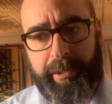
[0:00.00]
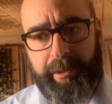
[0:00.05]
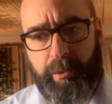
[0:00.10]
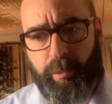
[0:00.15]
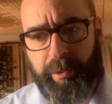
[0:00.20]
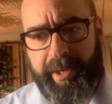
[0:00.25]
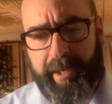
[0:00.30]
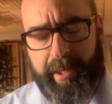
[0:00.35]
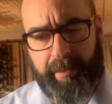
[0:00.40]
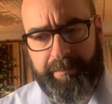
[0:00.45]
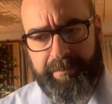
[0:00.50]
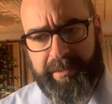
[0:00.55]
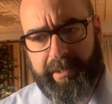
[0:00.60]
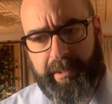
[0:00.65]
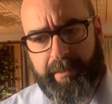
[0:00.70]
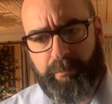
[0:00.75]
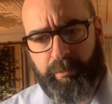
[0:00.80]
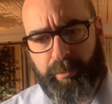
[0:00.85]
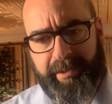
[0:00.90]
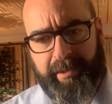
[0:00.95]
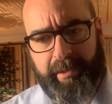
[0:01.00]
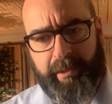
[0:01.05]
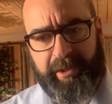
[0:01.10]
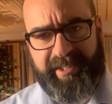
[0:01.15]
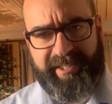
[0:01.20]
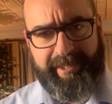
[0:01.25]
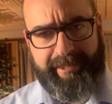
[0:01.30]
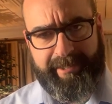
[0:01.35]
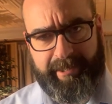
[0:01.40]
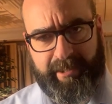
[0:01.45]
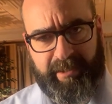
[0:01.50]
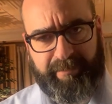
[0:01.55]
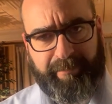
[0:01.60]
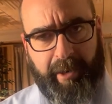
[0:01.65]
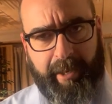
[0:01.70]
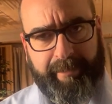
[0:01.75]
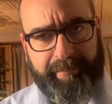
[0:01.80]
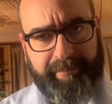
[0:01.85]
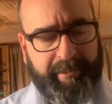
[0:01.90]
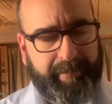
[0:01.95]
The one that comes in with it are
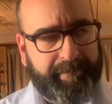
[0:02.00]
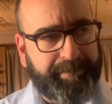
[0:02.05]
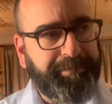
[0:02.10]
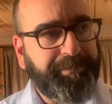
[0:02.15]
6X5s.